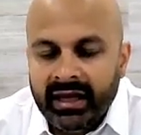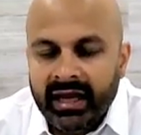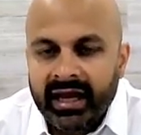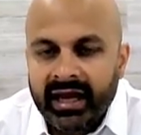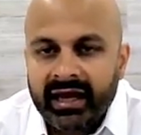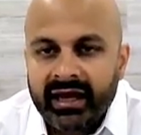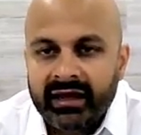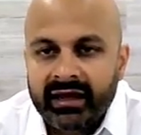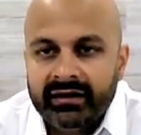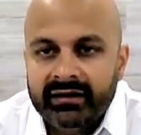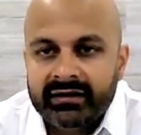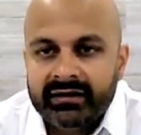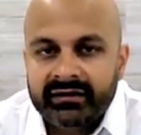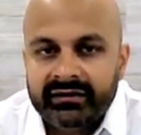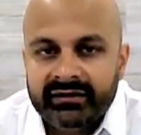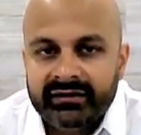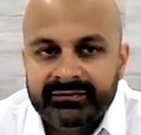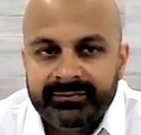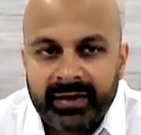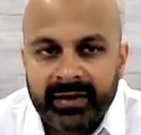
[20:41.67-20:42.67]
And
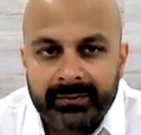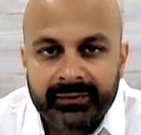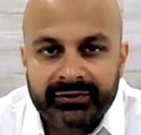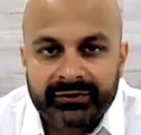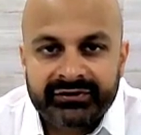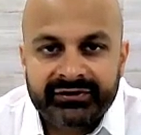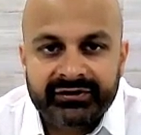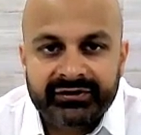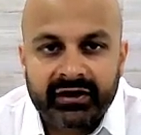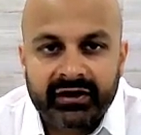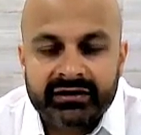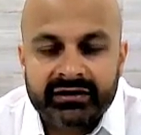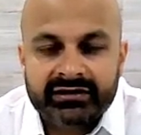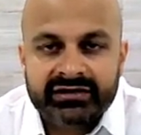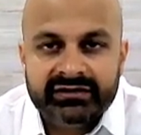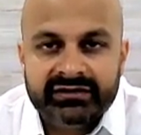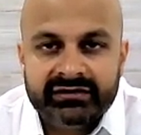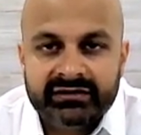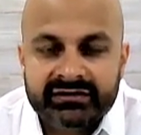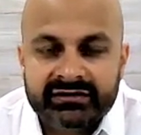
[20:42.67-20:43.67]
this paper sought
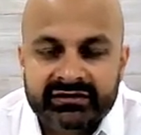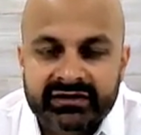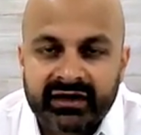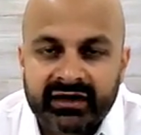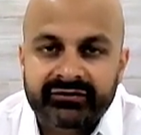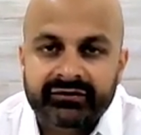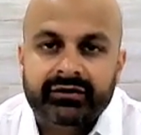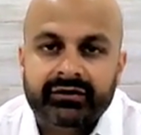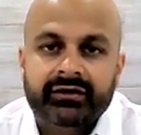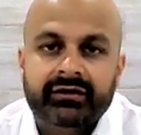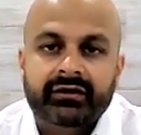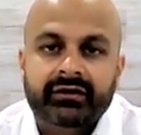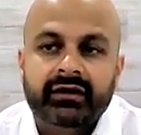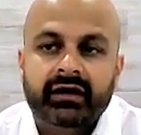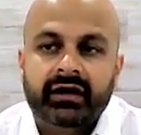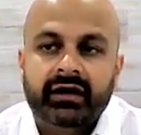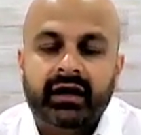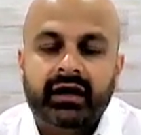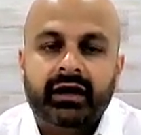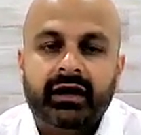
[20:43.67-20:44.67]
to discover
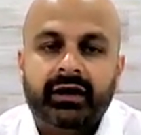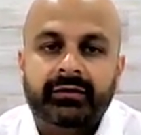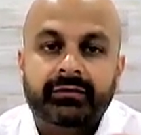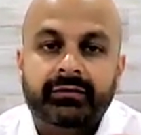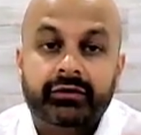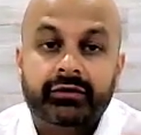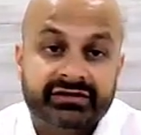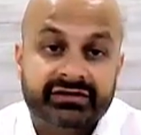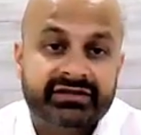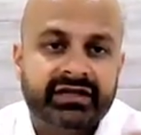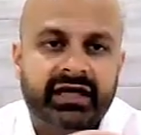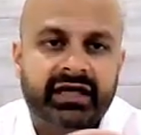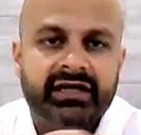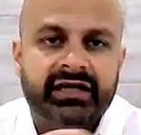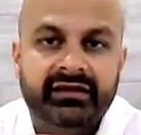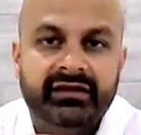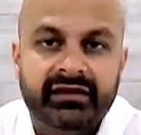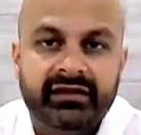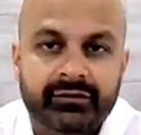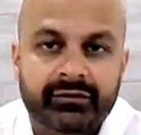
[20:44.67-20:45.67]
um, or to
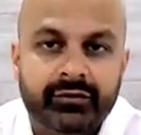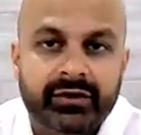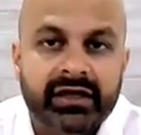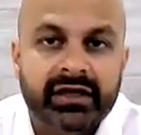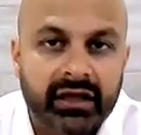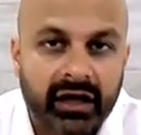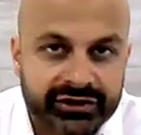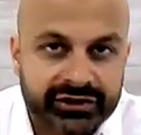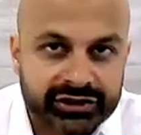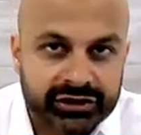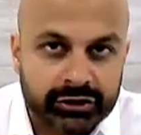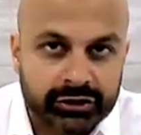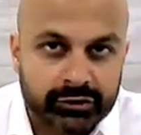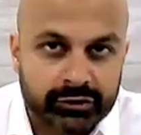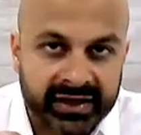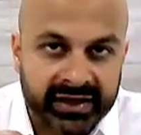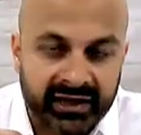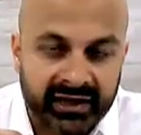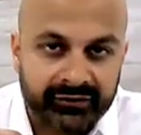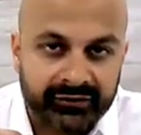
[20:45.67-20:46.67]
study the rheological
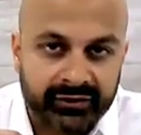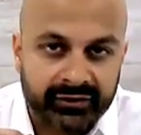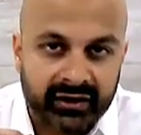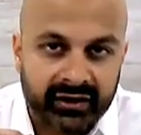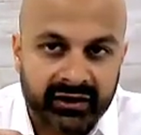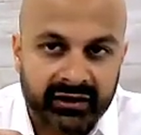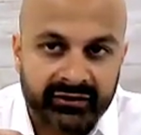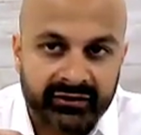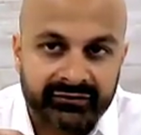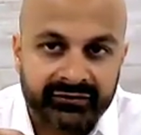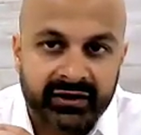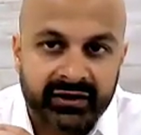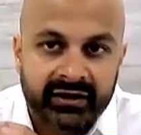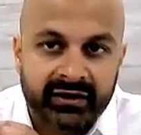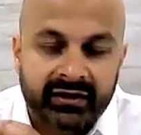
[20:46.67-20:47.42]
behavior of